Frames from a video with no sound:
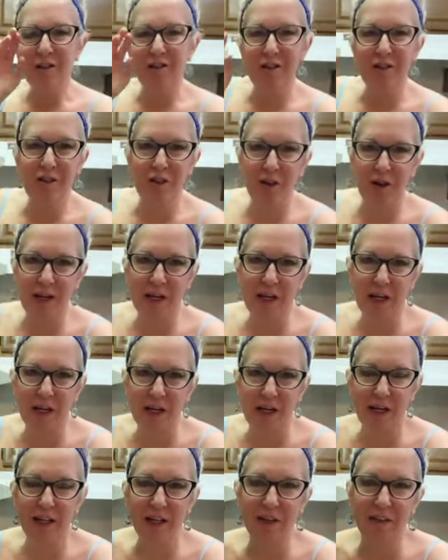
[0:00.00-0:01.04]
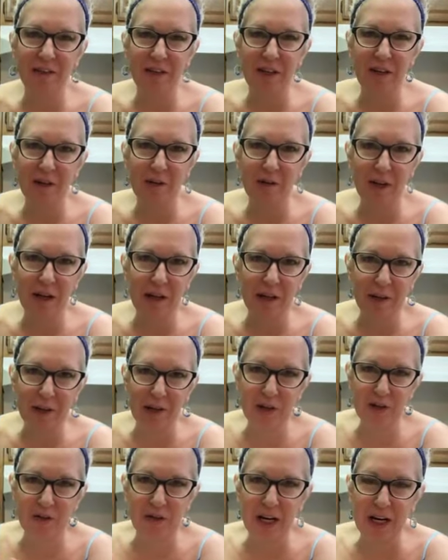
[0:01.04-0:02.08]
Thanks for joining. I love you, and
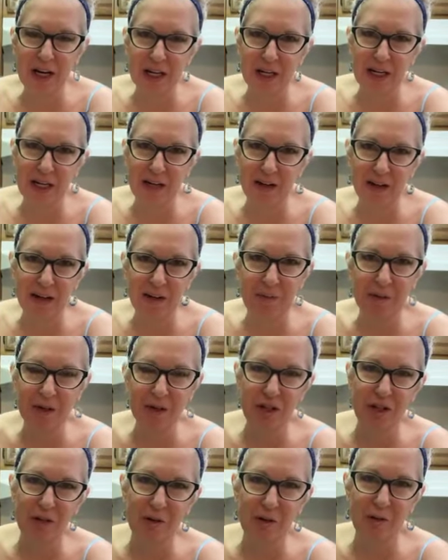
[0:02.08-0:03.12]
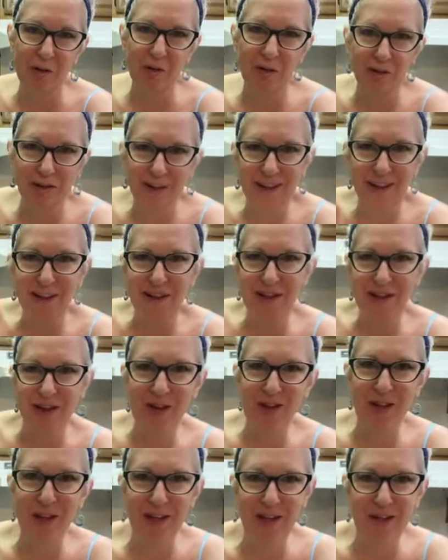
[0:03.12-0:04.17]
thanks for hanging out. I miss you. I'll
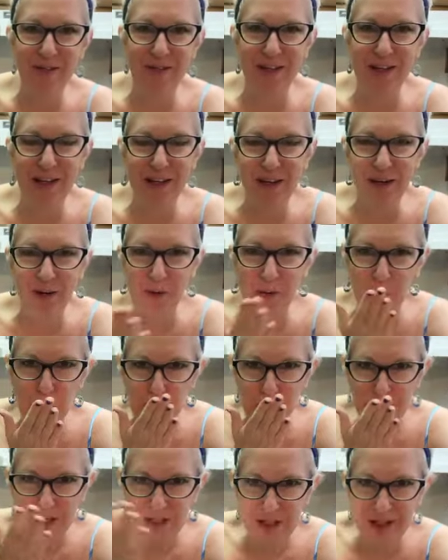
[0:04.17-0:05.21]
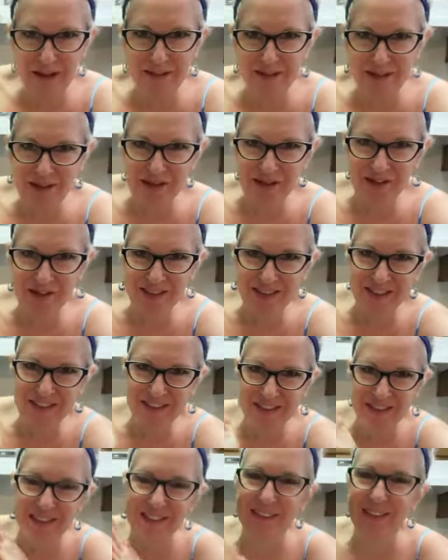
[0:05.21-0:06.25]
see you in the next video. Love you.